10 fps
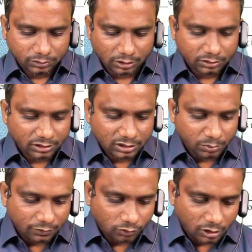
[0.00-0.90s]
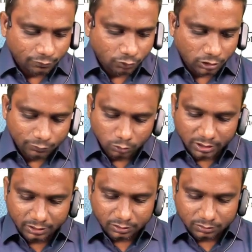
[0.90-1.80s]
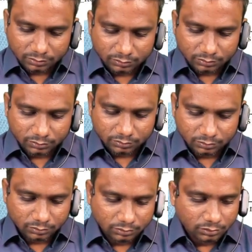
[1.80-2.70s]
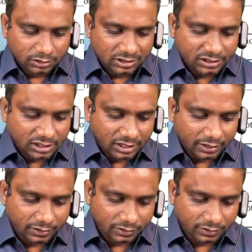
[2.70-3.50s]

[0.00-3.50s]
Just a minute, not 44 lakh, 60 lakh.